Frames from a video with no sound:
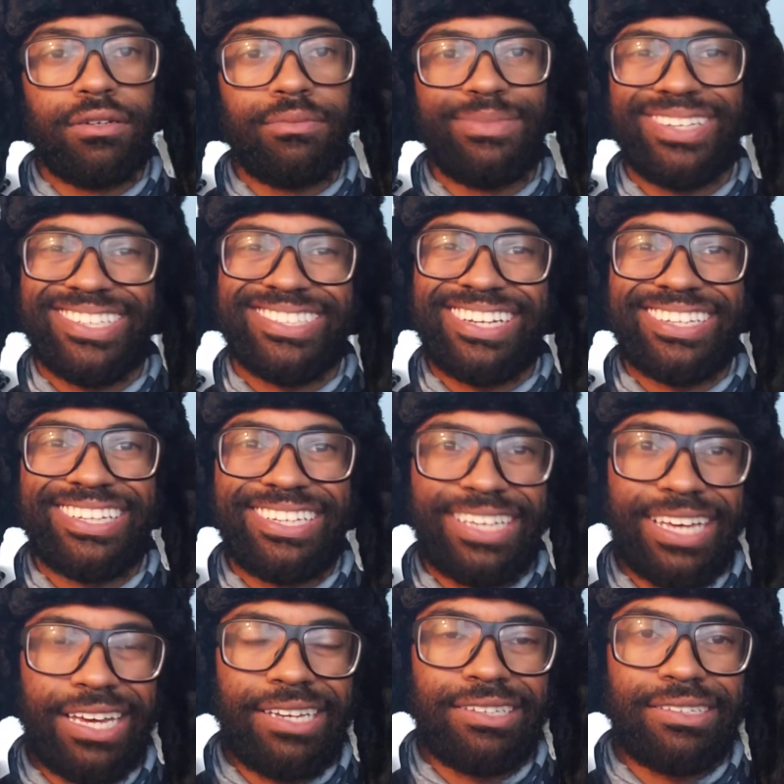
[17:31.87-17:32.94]
But that's not the
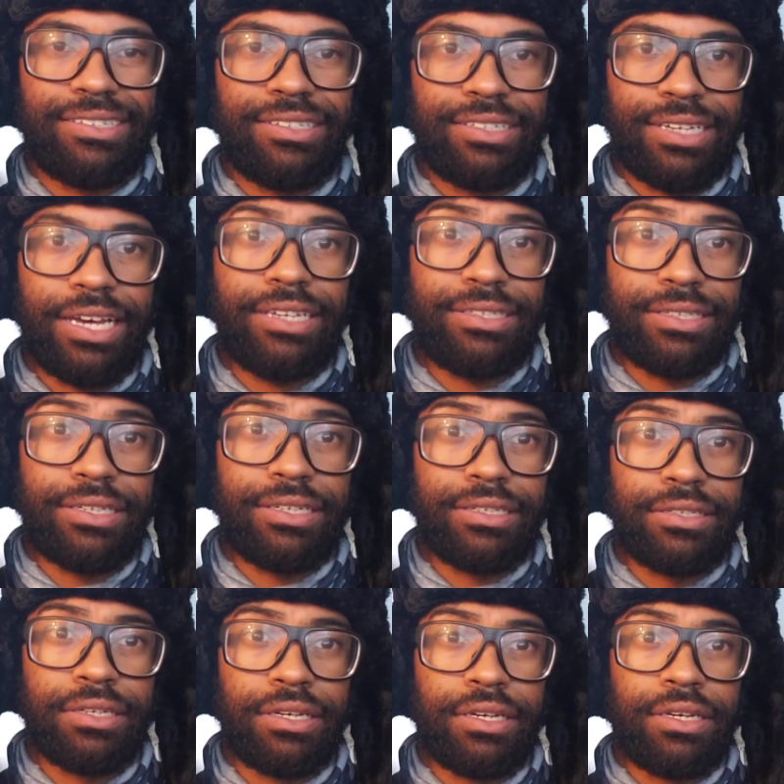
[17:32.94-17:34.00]
case. The case
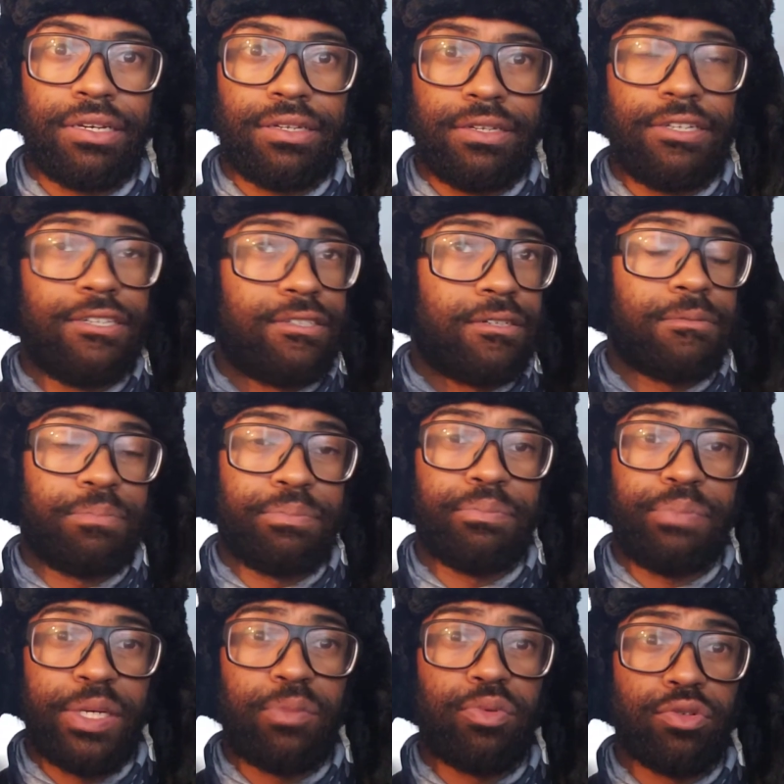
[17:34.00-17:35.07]
is these are
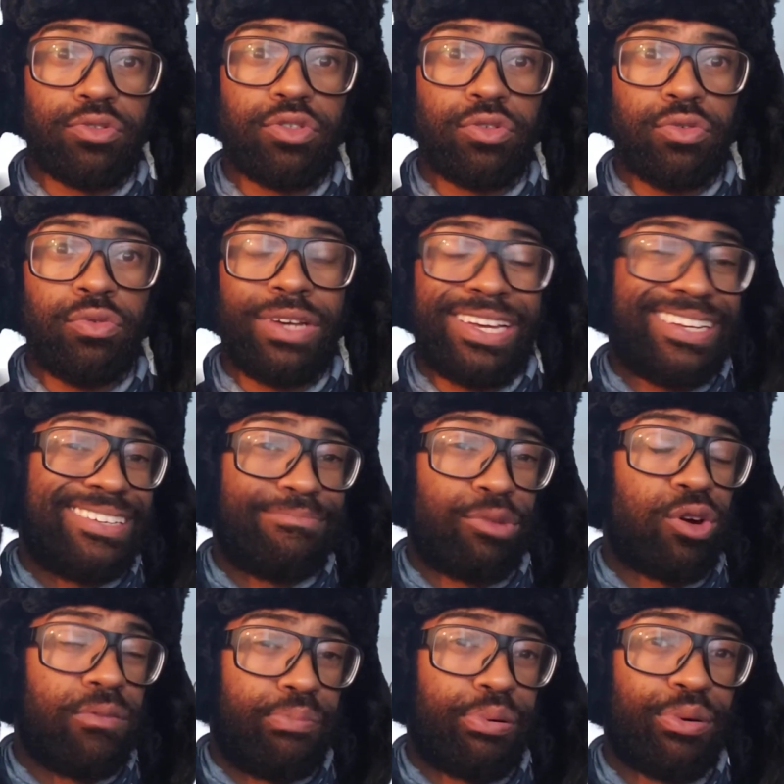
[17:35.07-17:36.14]
people too, and then
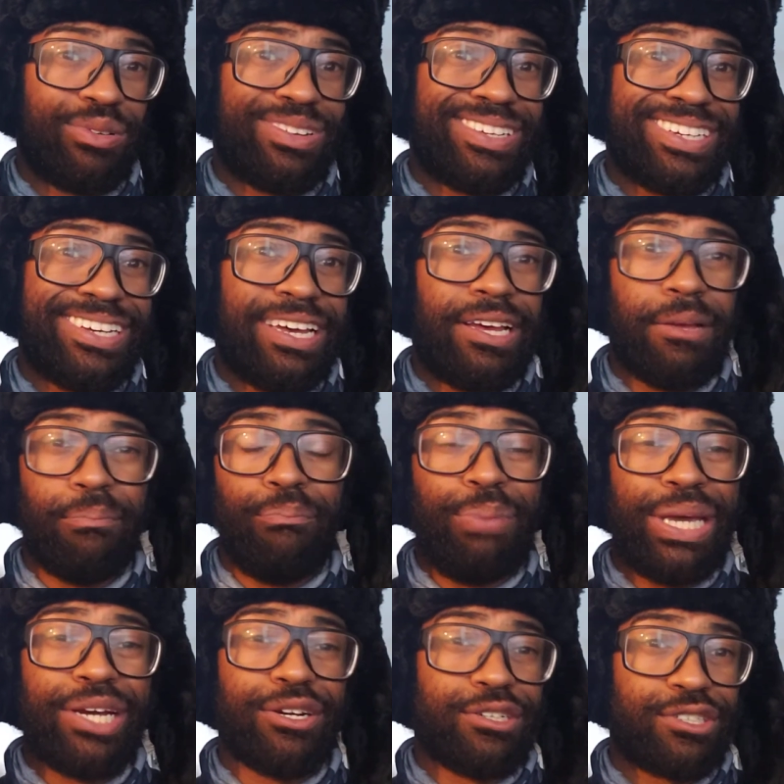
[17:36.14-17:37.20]
more importantly,
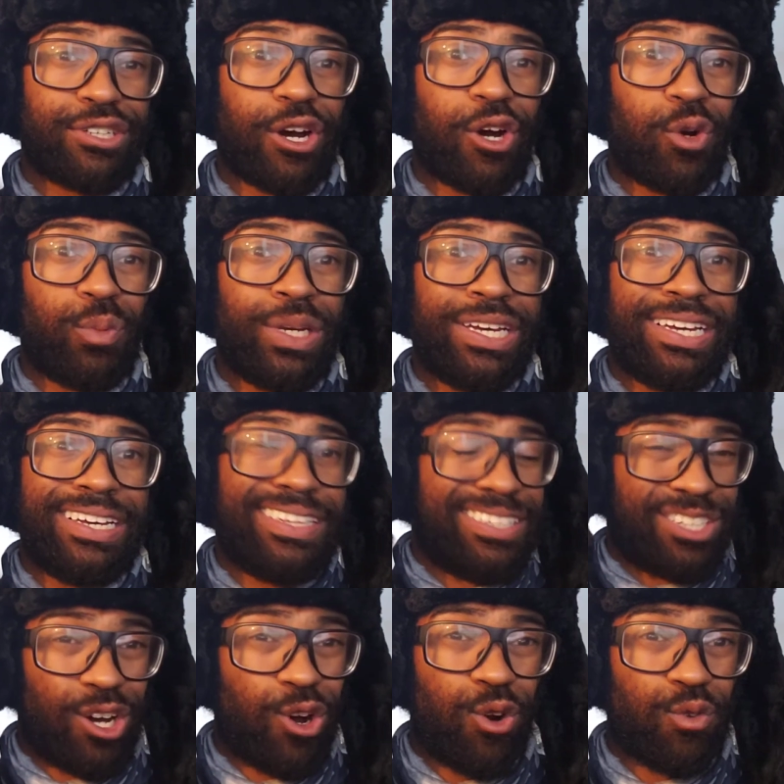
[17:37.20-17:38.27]
bigger scope, there's
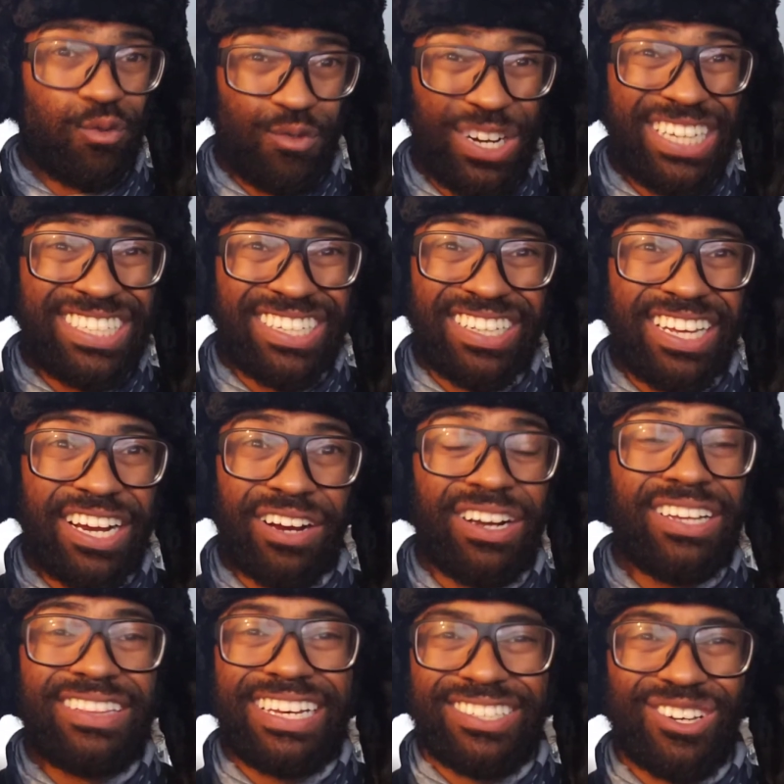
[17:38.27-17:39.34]
a whole region there
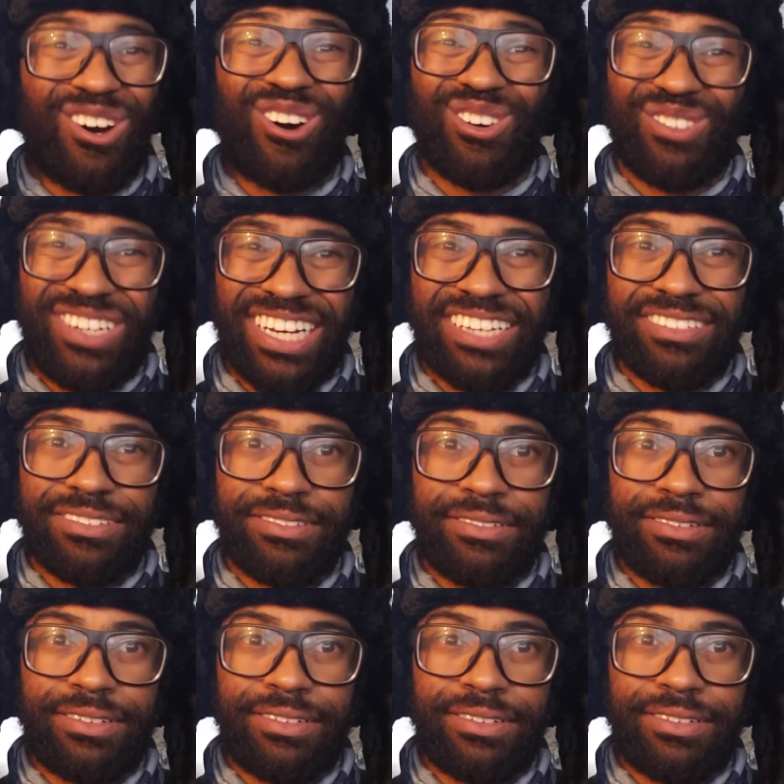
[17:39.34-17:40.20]
that's all desert.